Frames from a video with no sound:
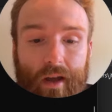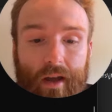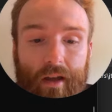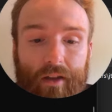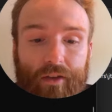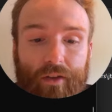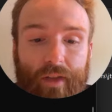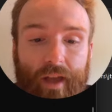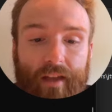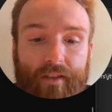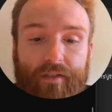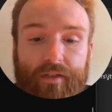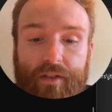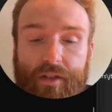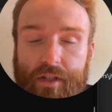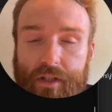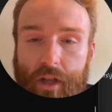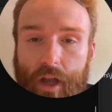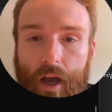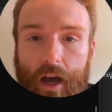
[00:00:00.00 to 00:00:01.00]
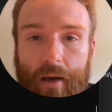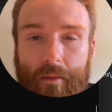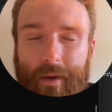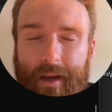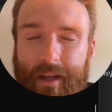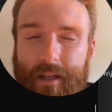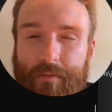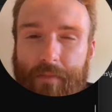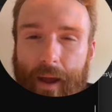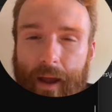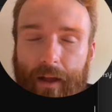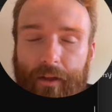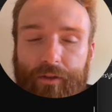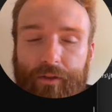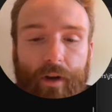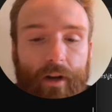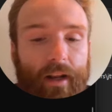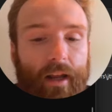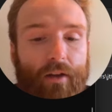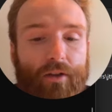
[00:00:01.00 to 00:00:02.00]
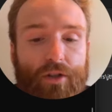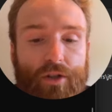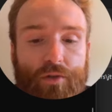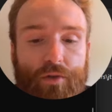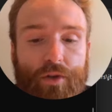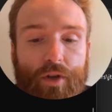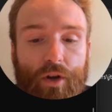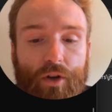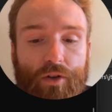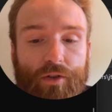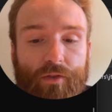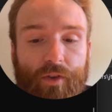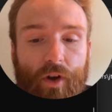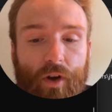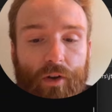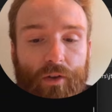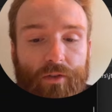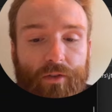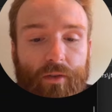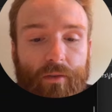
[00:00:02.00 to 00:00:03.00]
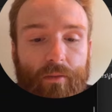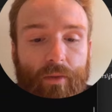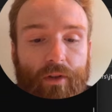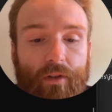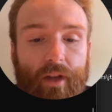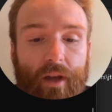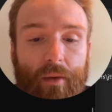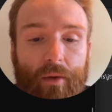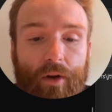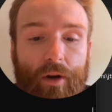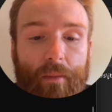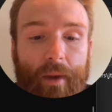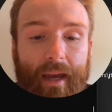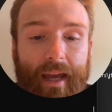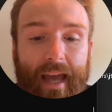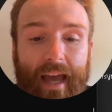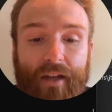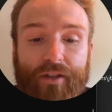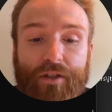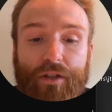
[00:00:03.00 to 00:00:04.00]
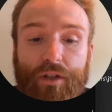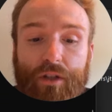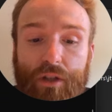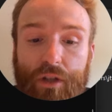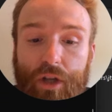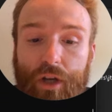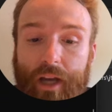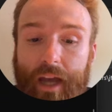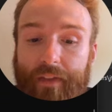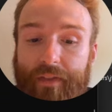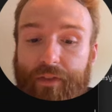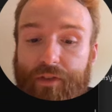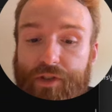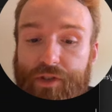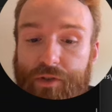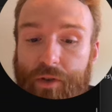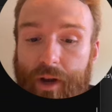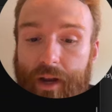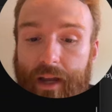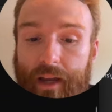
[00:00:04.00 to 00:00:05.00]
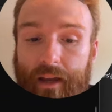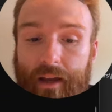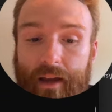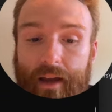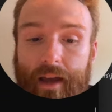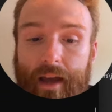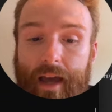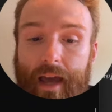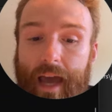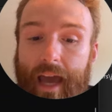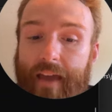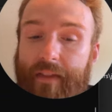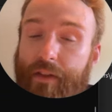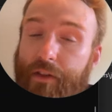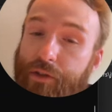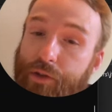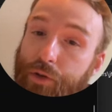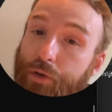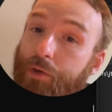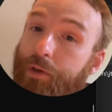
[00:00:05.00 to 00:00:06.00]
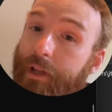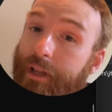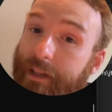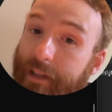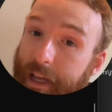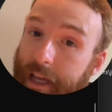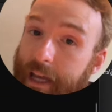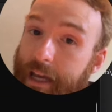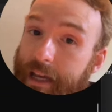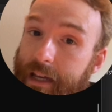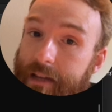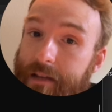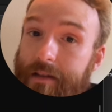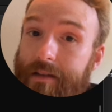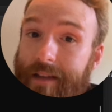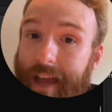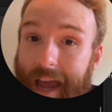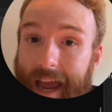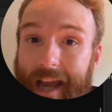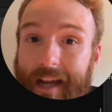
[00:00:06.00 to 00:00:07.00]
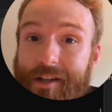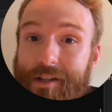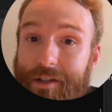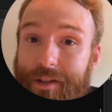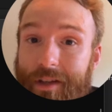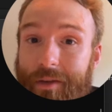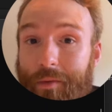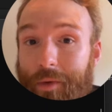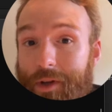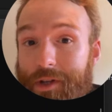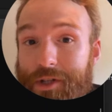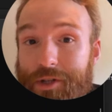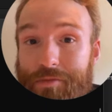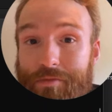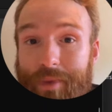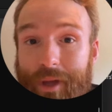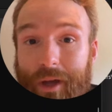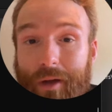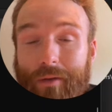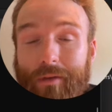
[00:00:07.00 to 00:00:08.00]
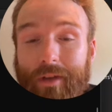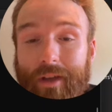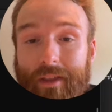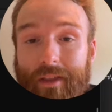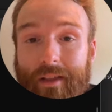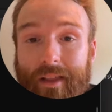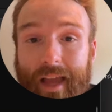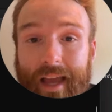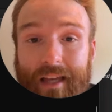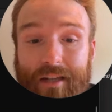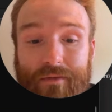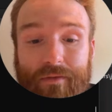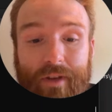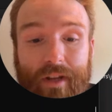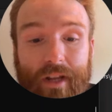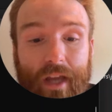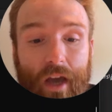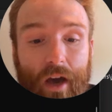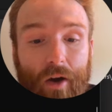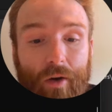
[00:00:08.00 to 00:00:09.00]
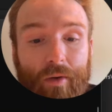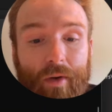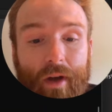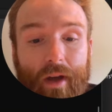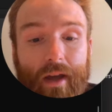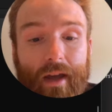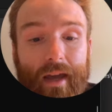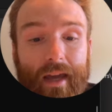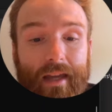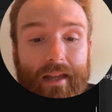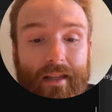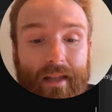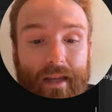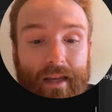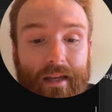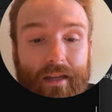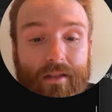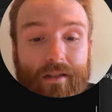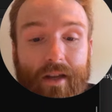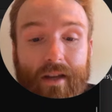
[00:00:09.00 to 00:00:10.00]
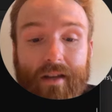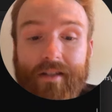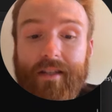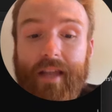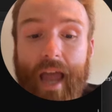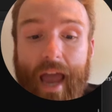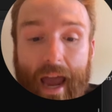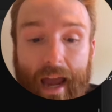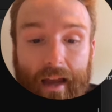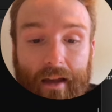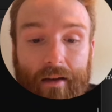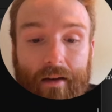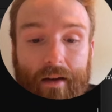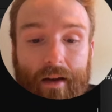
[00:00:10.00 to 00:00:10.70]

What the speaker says: So that's the stub. Is balanced right now just returns false. But today we're going to make it actually look at the string. And the tool it needs is actually what you built in the last video. It needs a stack.